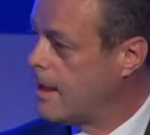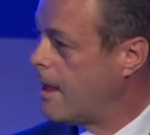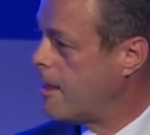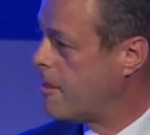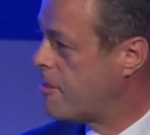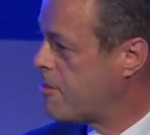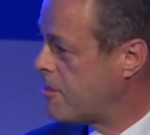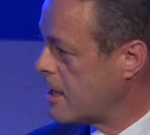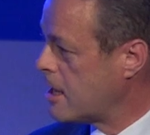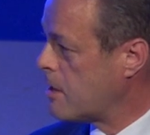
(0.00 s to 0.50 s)

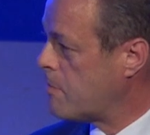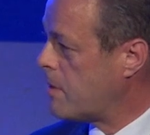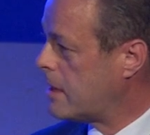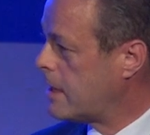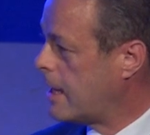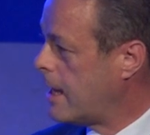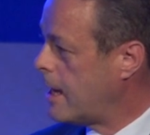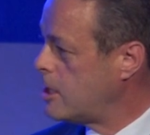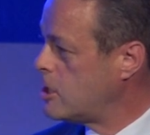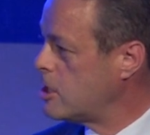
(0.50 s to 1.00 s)
and think
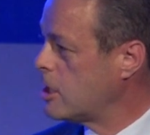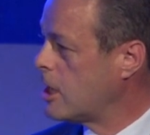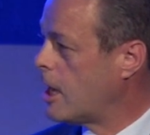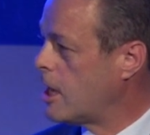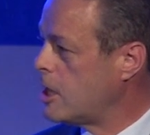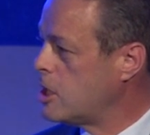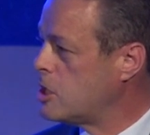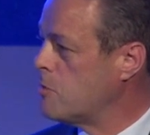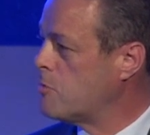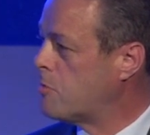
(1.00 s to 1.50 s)
about the
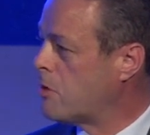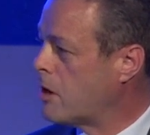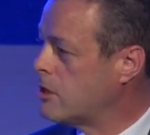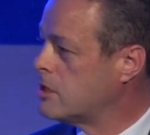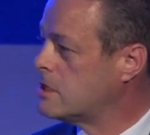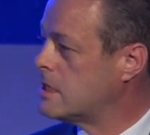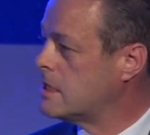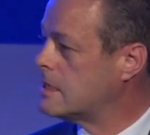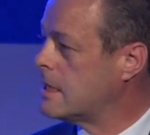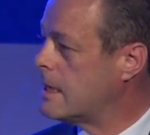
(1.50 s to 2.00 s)
education
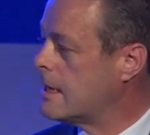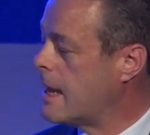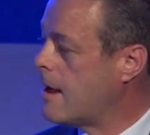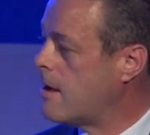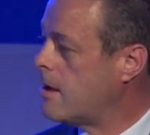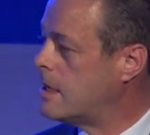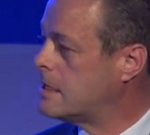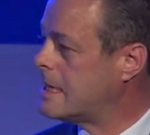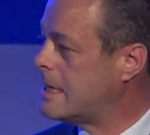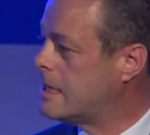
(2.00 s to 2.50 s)
process and
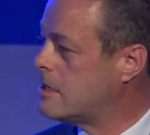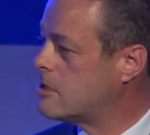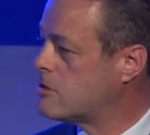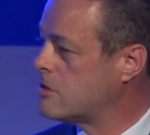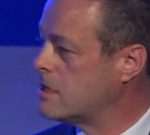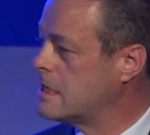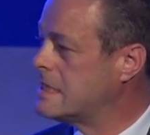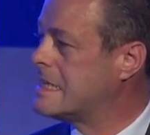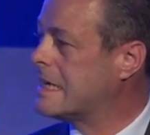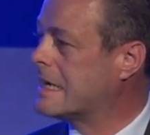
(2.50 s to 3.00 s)
how it's
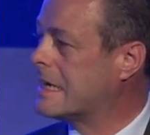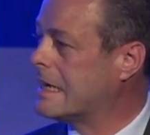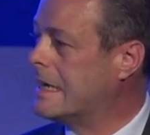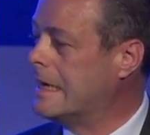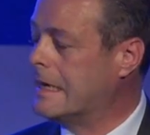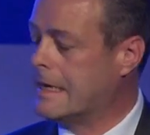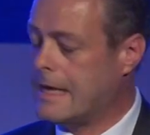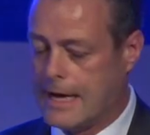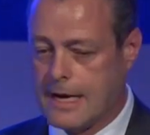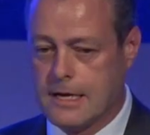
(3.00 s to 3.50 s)
intrinsically
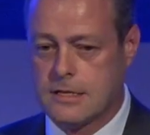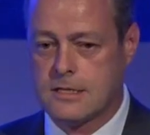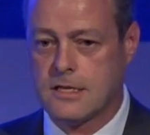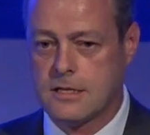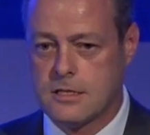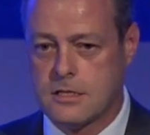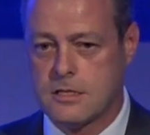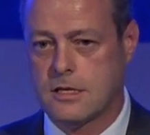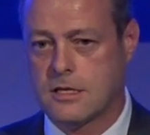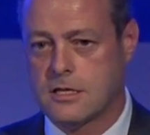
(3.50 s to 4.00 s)
linked
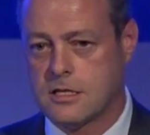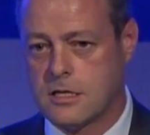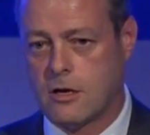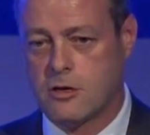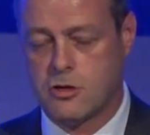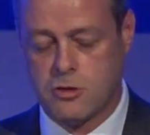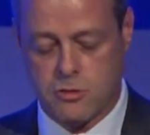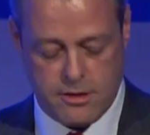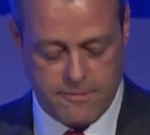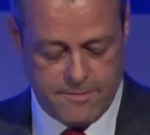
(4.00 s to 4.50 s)
to the
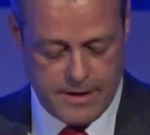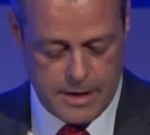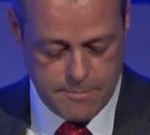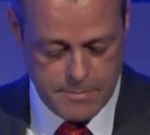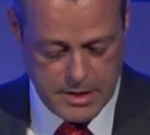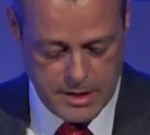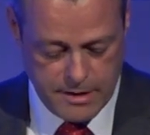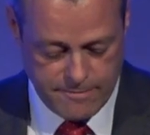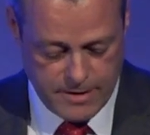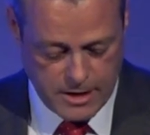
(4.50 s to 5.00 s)
social
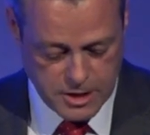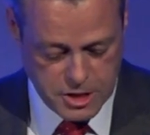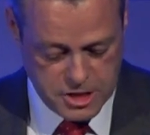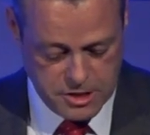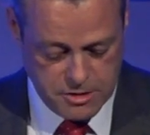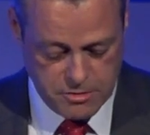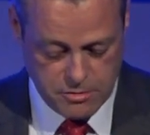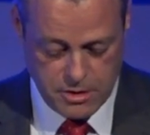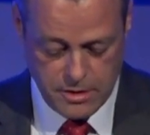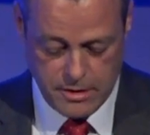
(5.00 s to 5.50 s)
development of our
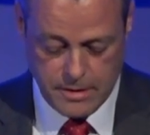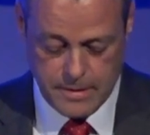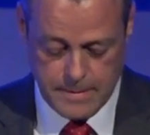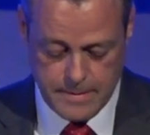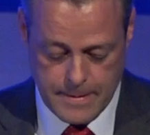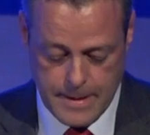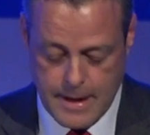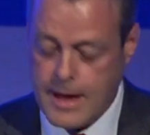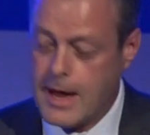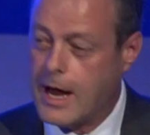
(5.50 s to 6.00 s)
children,
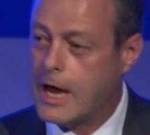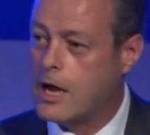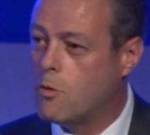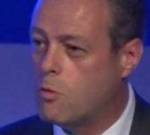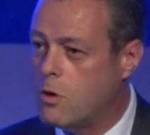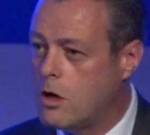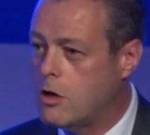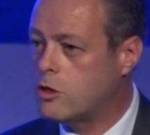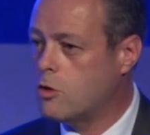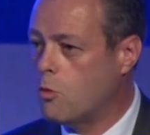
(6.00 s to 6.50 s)
in a
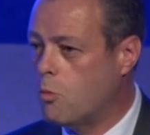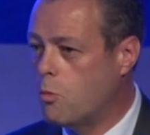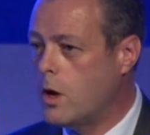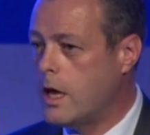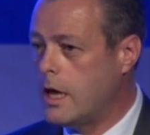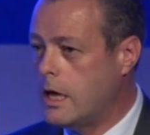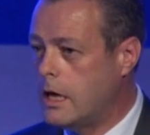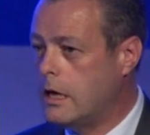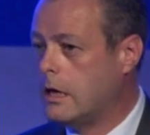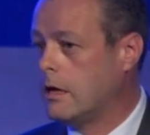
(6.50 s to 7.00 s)
world that
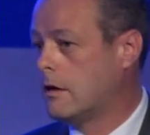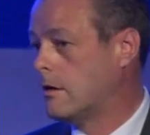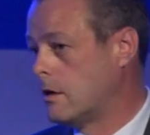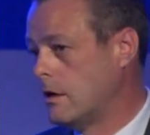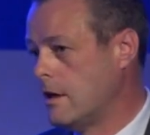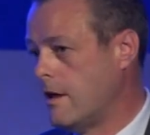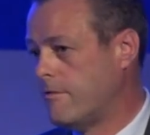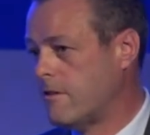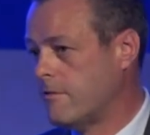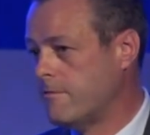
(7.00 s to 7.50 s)
we
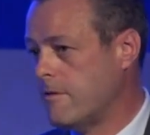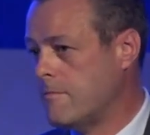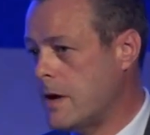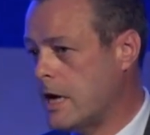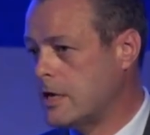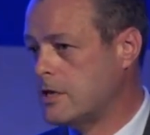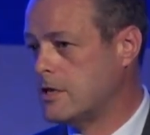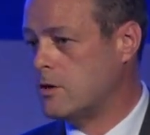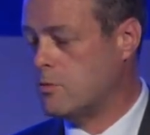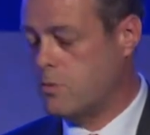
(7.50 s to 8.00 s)
could never have
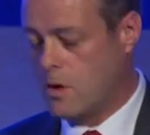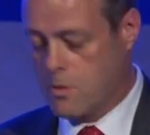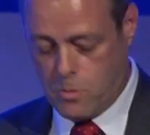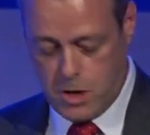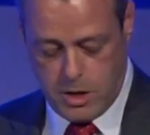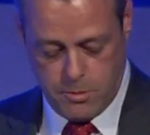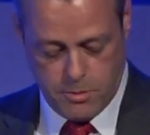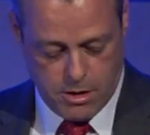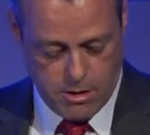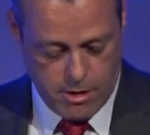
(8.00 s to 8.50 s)
imagined when
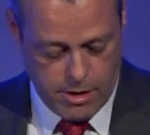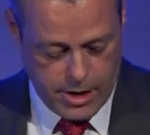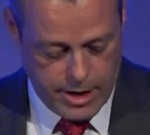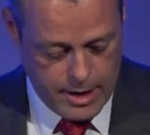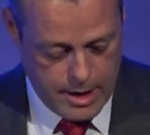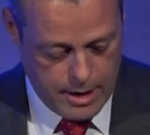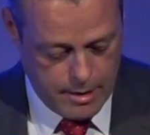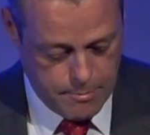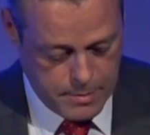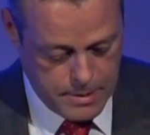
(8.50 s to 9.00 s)
we were
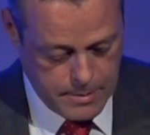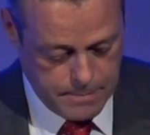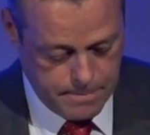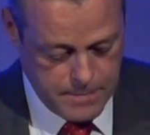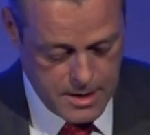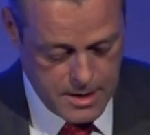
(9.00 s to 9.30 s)
growing up.